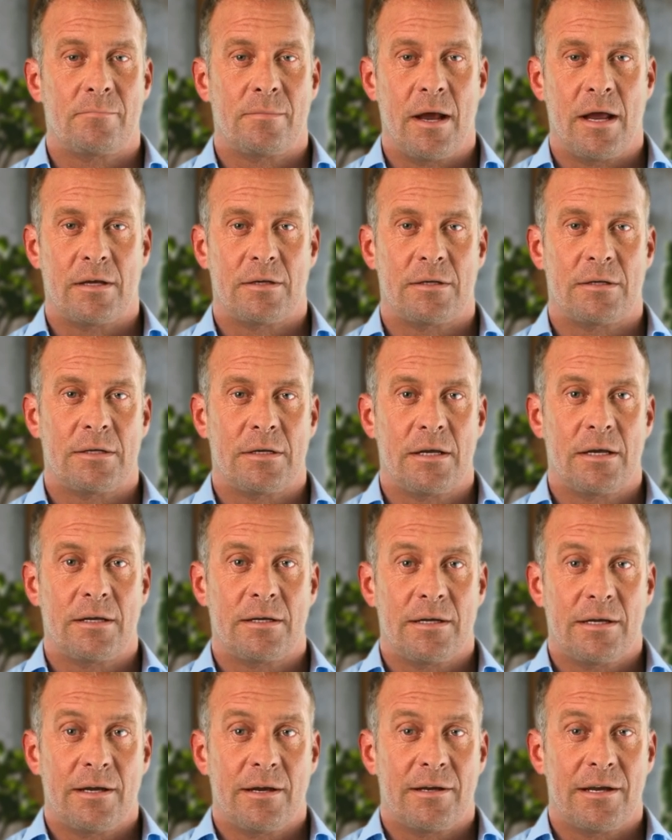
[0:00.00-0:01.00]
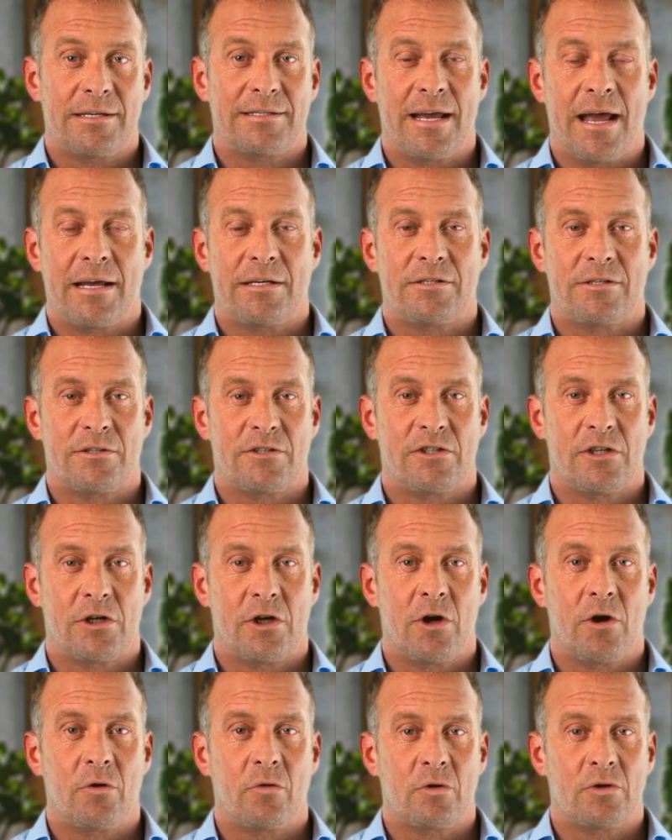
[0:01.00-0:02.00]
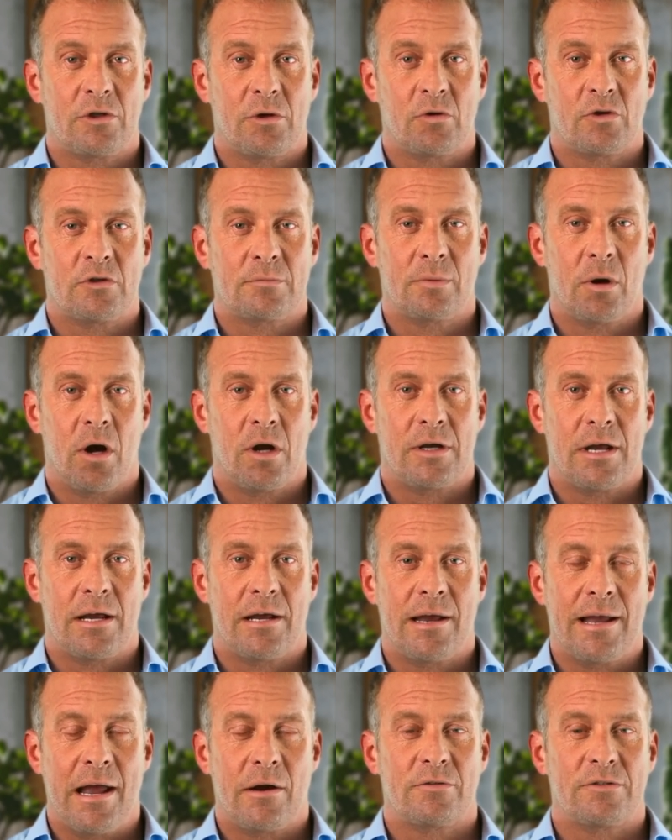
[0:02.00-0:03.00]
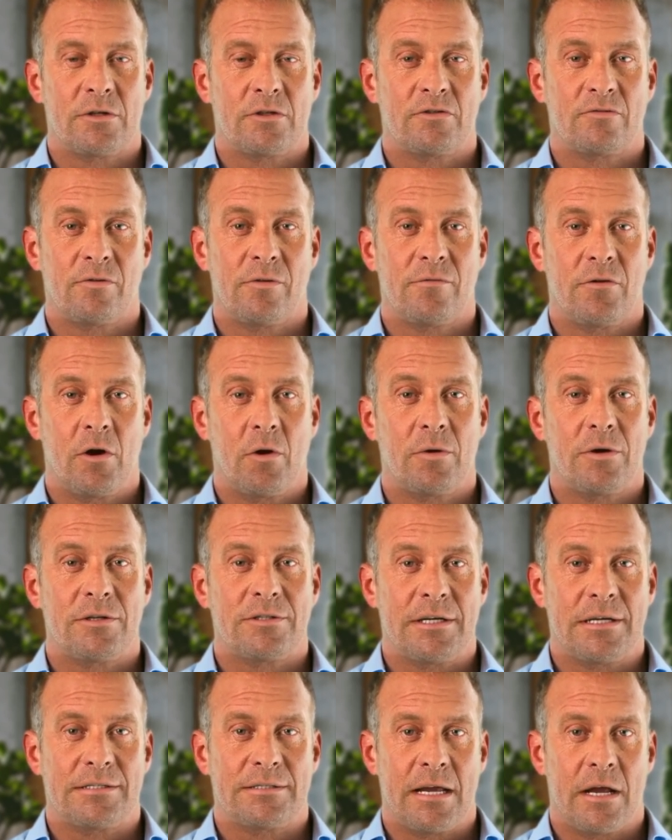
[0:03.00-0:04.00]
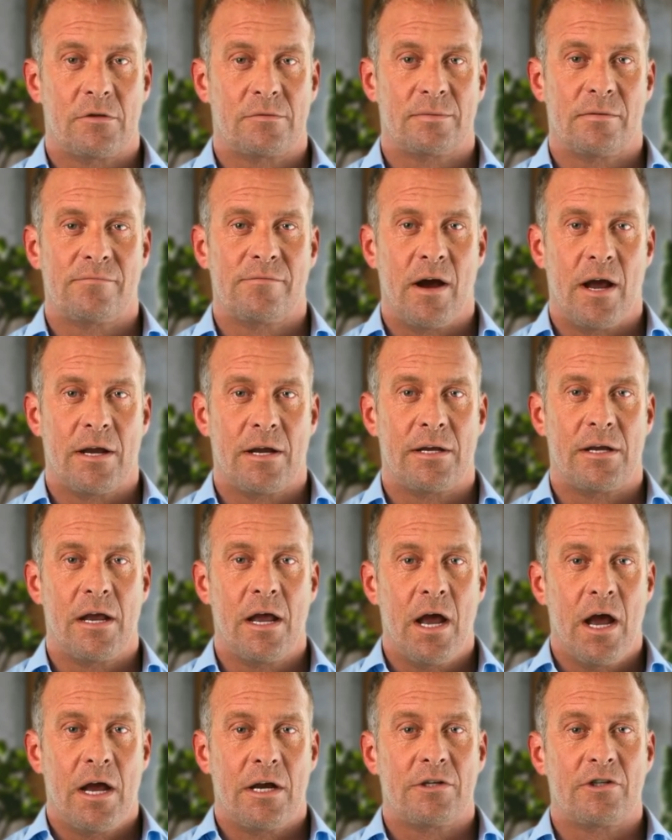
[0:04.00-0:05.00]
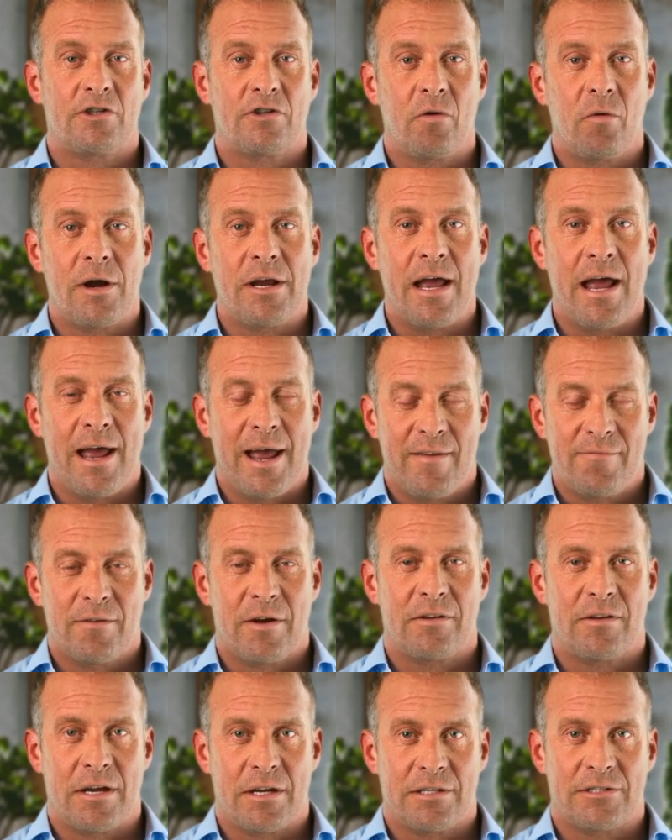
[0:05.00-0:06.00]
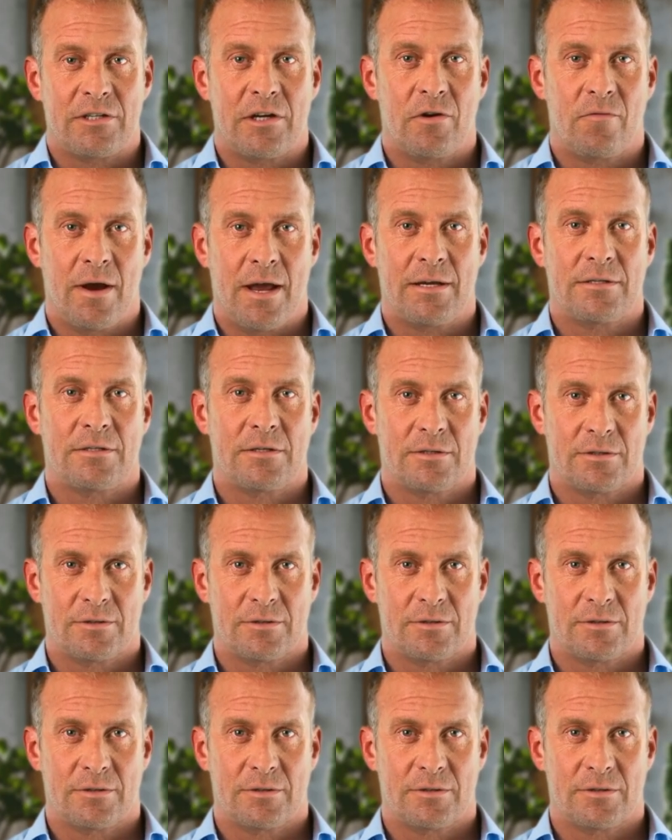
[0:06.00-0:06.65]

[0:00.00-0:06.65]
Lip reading: button. This action secures your spot and allows you to review the details provided, ensuring everything is correct.